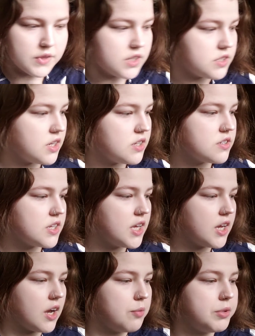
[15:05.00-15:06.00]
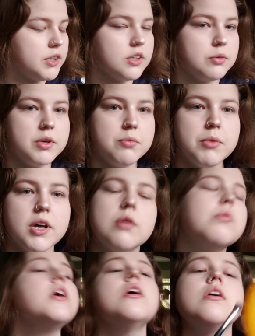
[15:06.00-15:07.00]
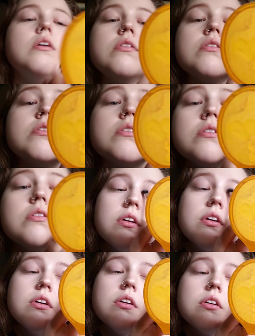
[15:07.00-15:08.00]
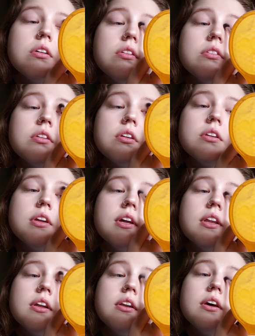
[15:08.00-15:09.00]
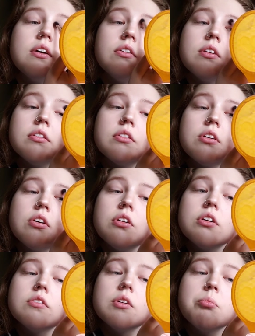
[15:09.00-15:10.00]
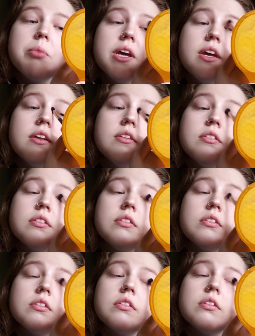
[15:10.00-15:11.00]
It does kick up a little bit, by the way. I'm just going to lay that down as an all over base.